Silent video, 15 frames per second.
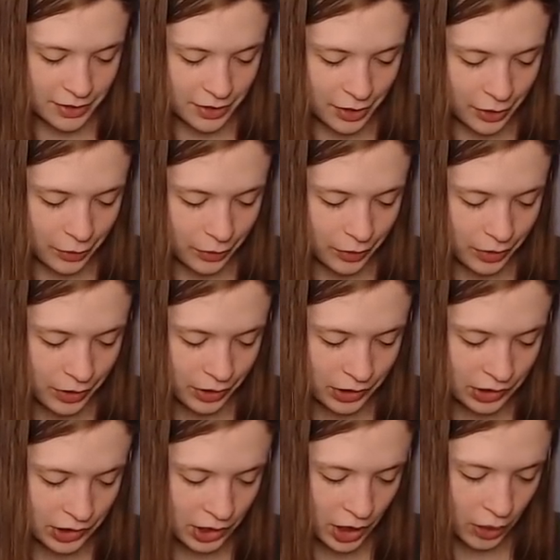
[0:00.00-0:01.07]
so
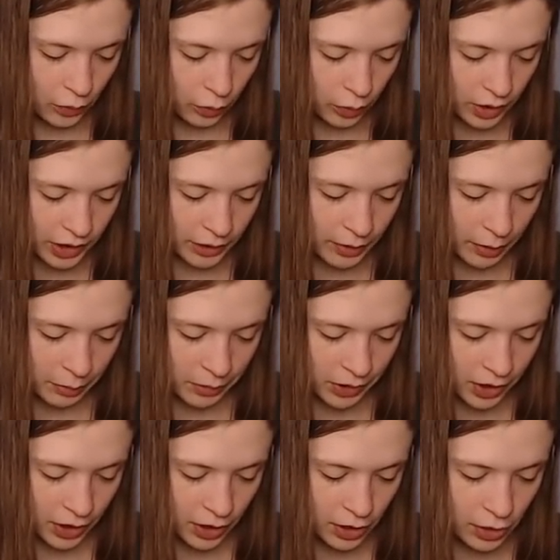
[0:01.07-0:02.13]
not really what
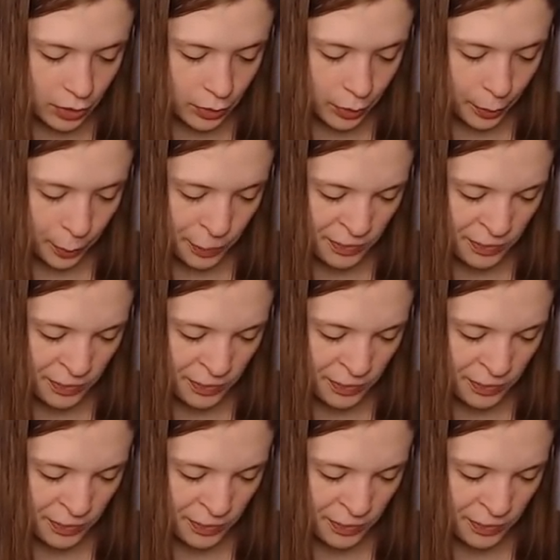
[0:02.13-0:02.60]
I'm looking to do.